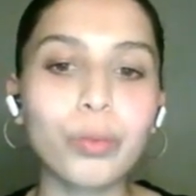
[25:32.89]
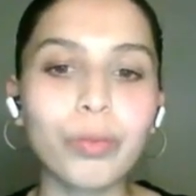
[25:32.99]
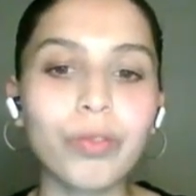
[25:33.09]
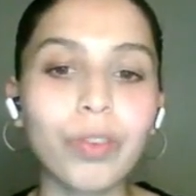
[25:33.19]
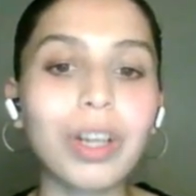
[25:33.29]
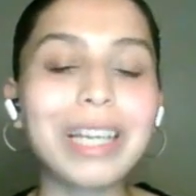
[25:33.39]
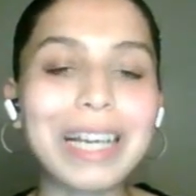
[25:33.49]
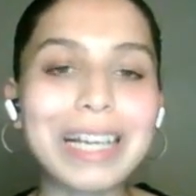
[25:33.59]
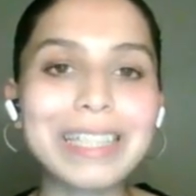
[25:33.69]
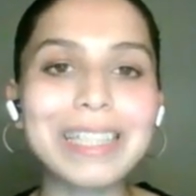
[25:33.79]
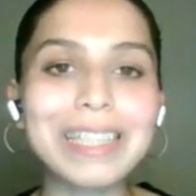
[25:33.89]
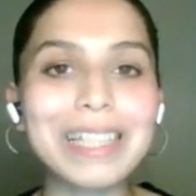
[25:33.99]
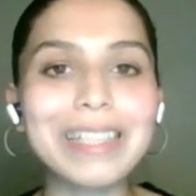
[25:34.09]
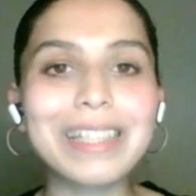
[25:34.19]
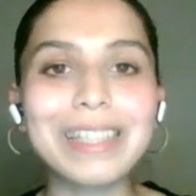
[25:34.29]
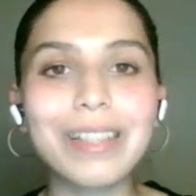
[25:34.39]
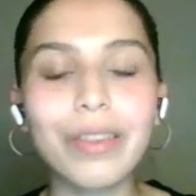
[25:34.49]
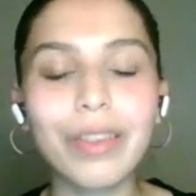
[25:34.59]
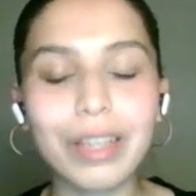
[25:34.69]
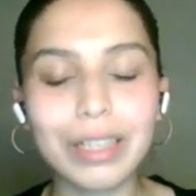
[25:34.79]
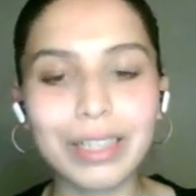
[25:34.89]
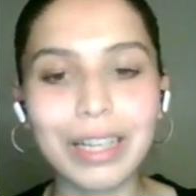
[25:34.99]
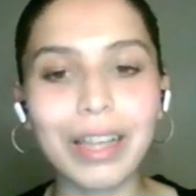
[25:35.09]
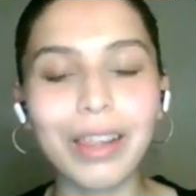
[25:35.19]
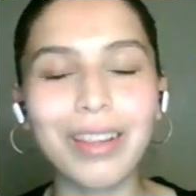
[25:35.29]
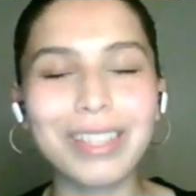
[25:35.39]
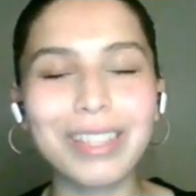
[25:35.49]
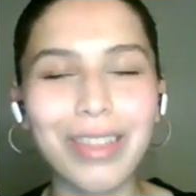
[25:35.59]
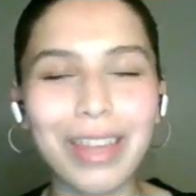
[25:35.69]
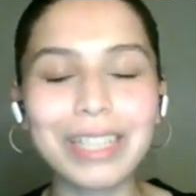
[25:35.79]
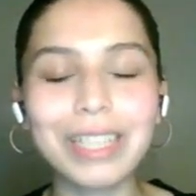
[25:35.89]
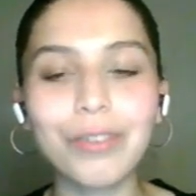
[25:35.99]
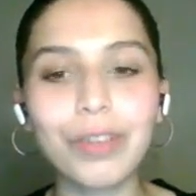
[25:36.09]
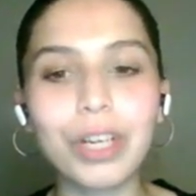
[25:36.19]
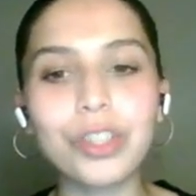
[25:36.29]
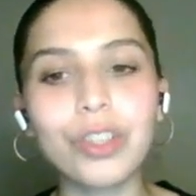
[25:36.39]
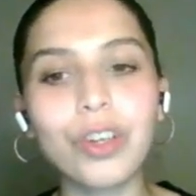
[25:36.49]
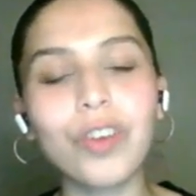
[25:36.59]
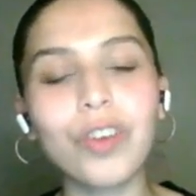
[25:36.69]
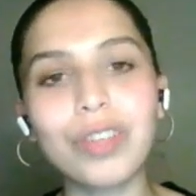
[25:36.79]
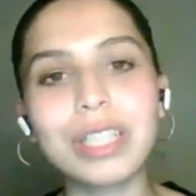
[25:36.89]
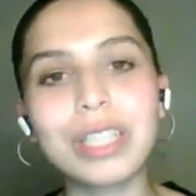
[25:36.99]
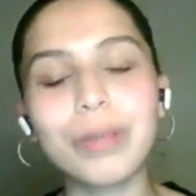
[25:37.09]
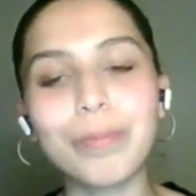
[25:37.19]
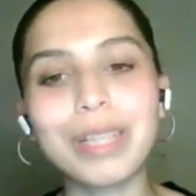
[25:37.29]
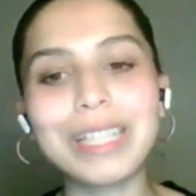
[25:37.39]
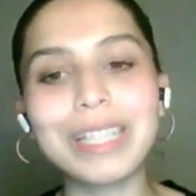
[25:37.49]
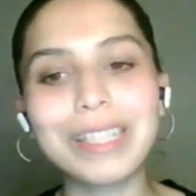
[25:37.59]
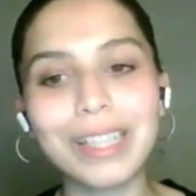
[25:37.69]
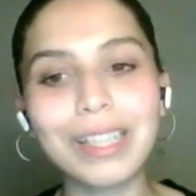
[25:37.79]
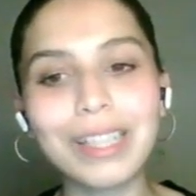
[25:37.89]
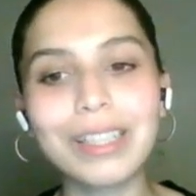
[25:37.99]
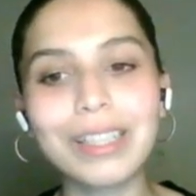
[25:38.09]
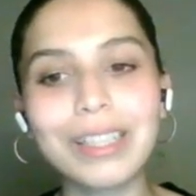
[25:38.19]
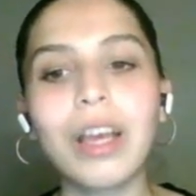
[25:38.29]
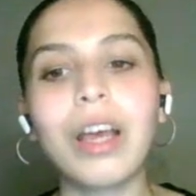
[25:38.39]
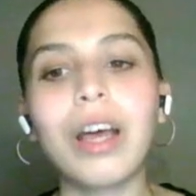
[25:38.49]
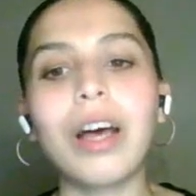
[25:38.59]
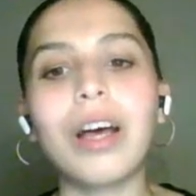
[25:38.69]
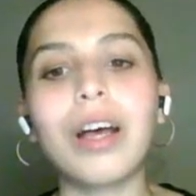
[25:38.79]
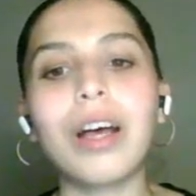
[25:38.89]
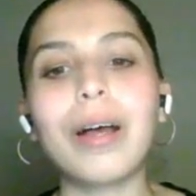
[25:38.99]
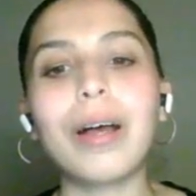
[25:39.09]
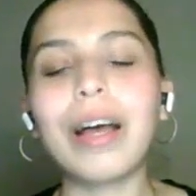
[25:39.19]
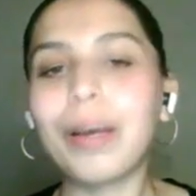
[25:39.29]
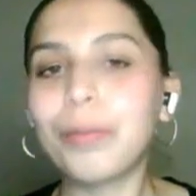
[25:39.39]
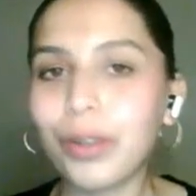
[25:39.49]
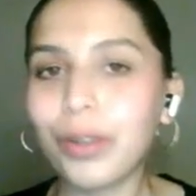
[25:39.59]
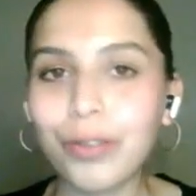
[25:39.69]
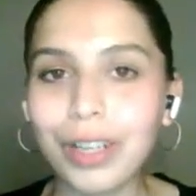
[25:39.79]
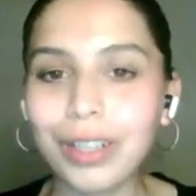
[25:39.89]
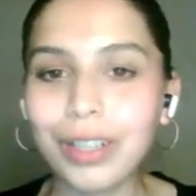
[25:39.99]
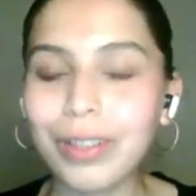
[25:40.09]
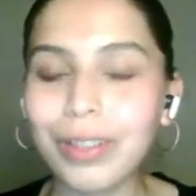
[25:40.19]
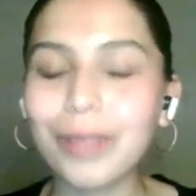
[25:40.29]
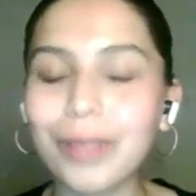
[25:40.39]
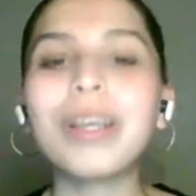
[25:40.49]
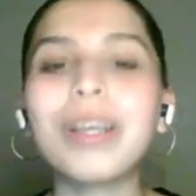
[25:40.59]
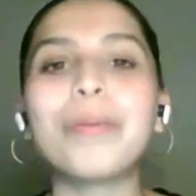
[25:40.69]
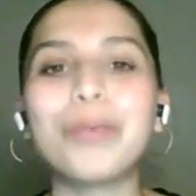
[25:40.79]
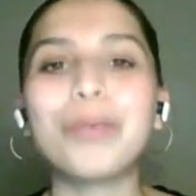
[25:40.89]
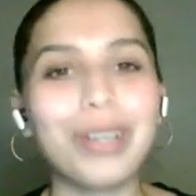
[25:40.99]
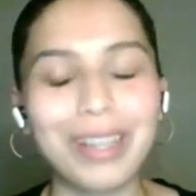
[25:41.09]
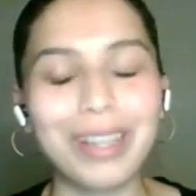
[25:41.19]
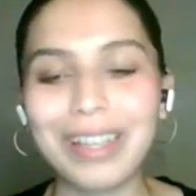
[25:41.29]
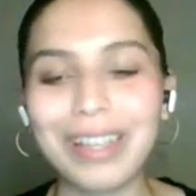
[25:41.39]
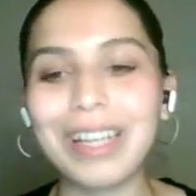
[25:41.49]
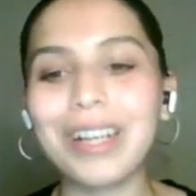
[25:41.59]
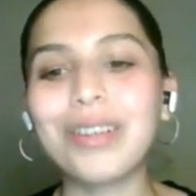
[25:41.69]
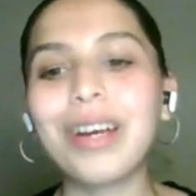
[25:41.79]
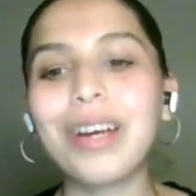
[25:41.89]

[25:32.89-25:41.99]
Folic acid is a synthetic version of vitamin B6. I'm not a fan of them, but anyhow,